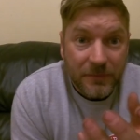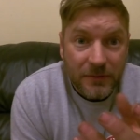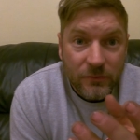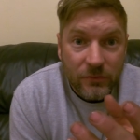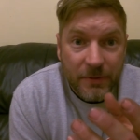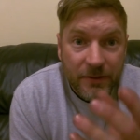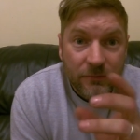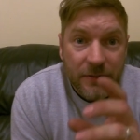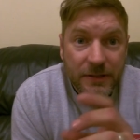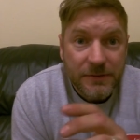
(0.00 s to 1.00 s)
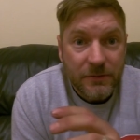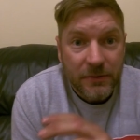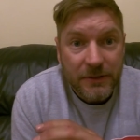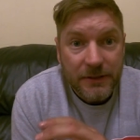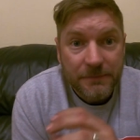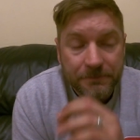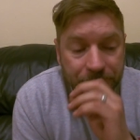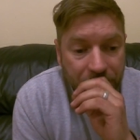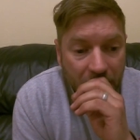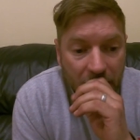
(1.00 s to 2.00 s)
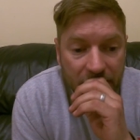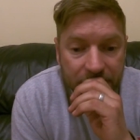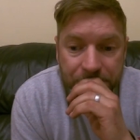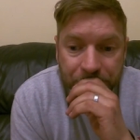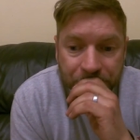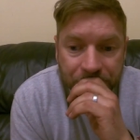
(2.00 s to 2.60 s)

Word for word: let's talk about the rears quickly um,